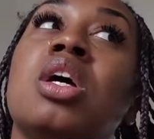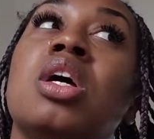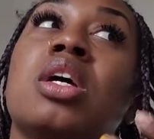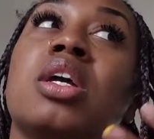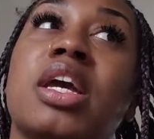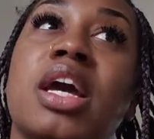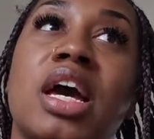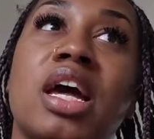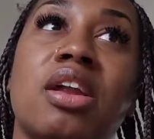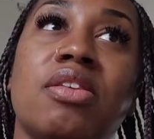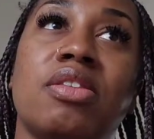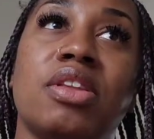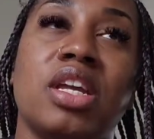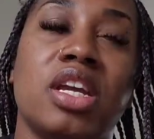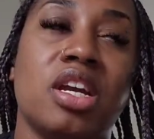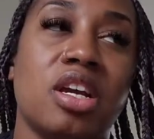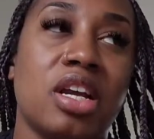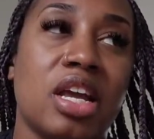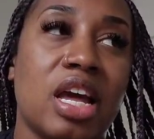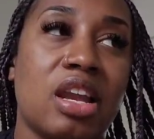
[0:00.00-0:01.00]
got on
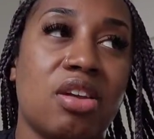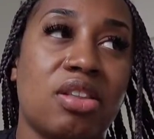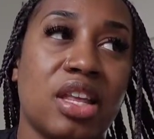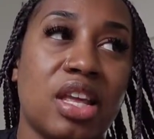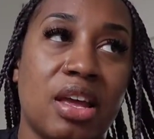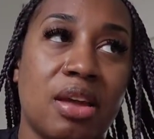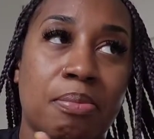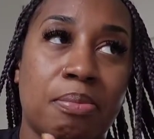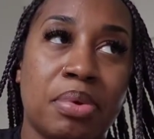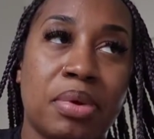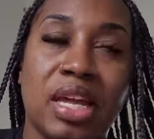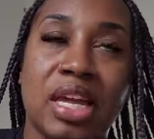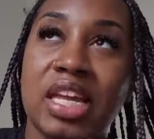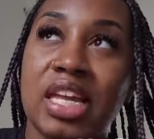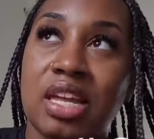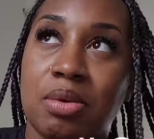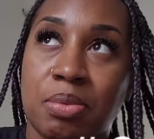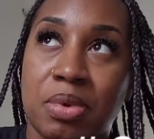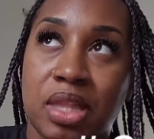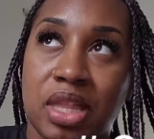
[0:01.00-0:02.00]
there, got on that
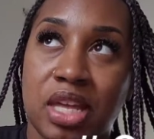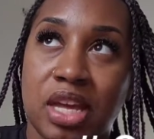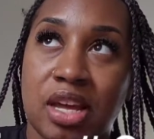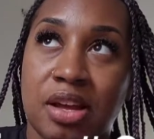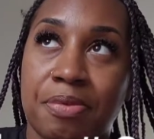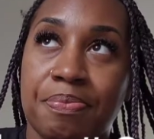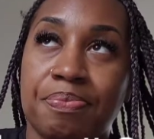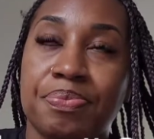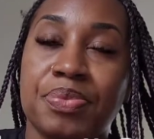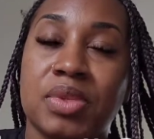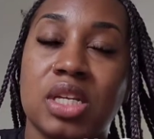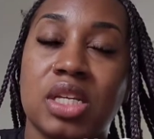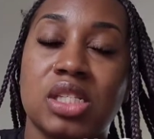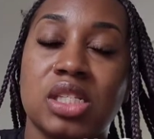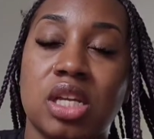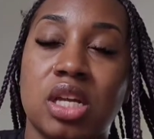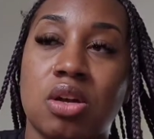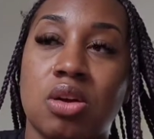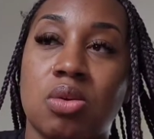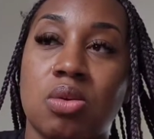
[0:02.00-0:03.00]
blanket with him.
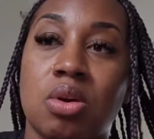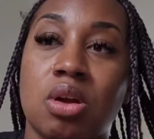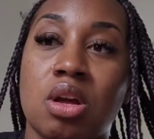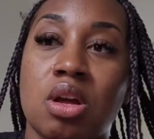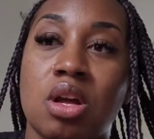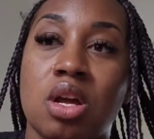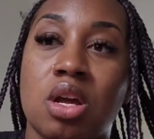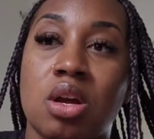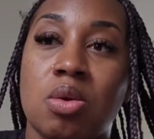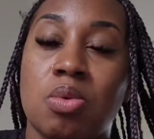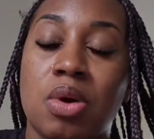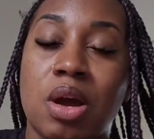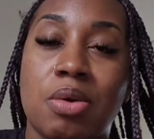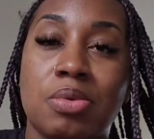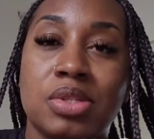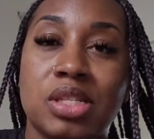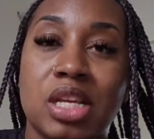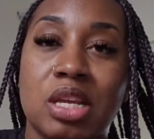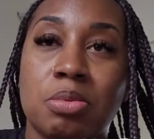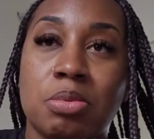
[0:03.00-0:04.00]
So I
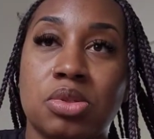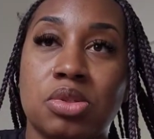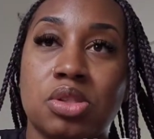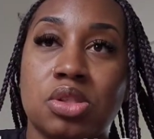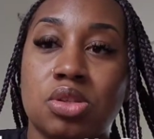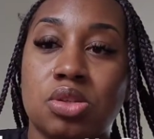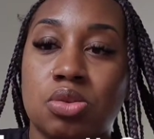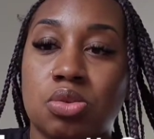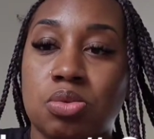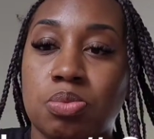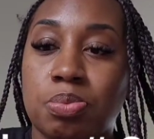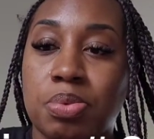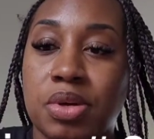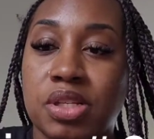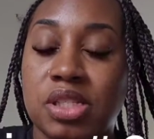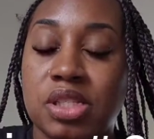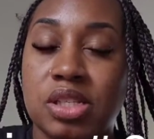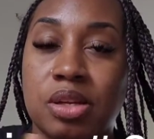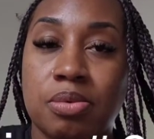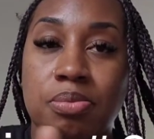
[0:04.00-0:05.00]
was able to put
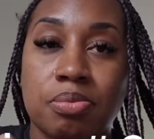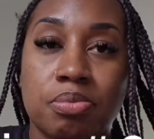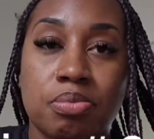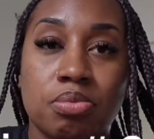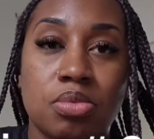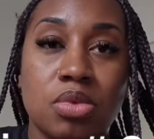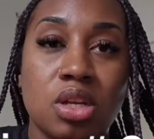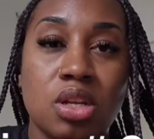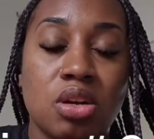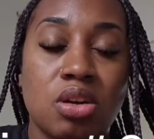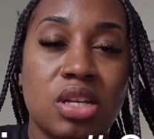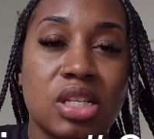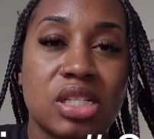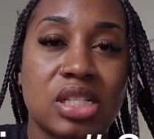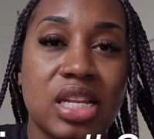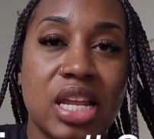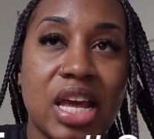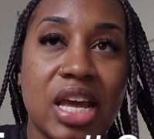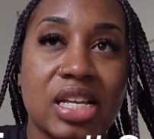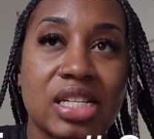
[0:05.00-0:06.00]
some, his
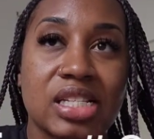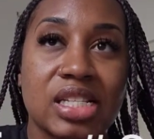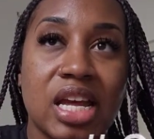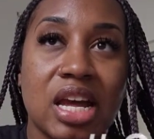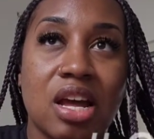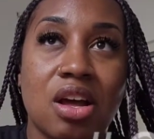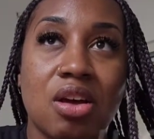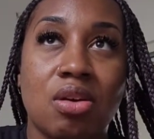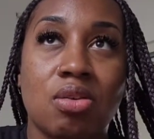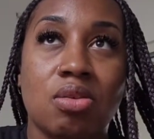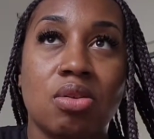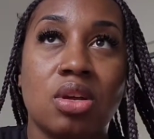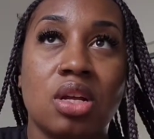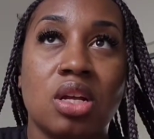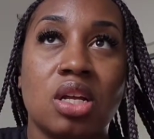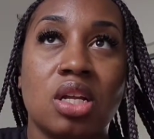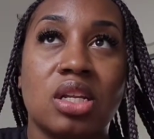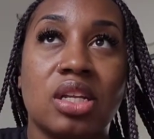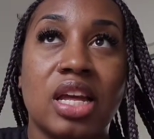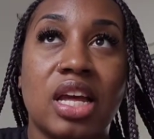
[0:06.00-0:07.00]
snacks out,
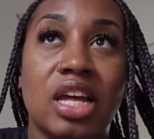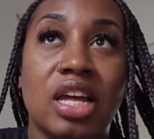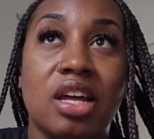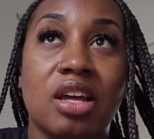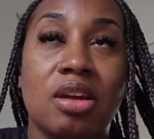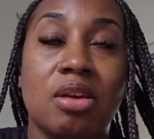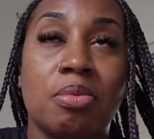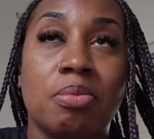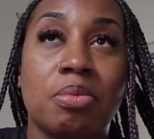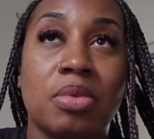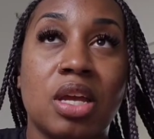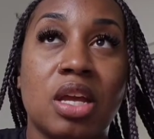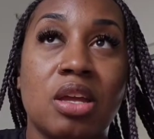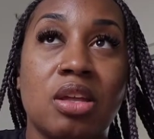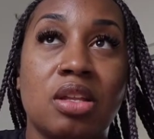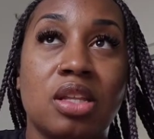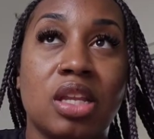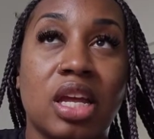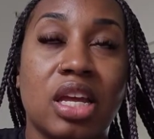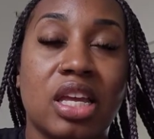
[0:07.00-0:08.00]
let him
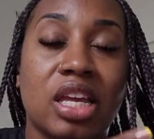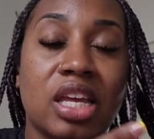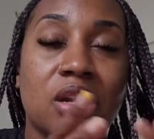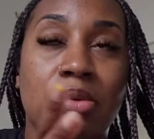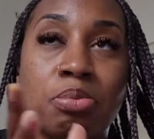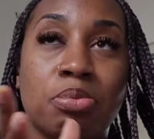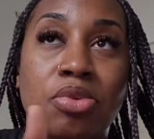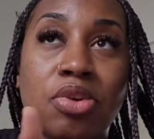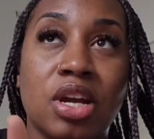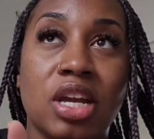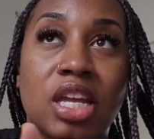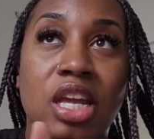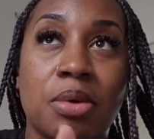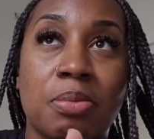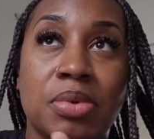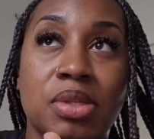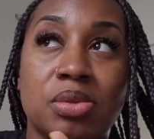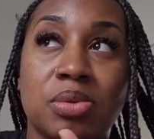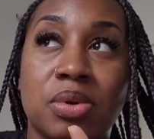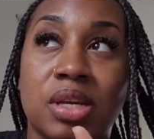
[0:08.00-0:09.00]
like get a break in
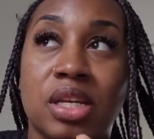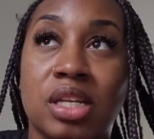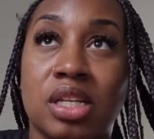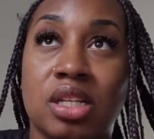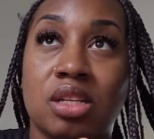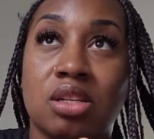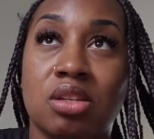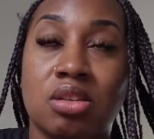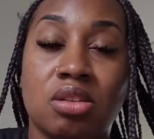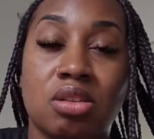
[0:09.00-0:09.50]
between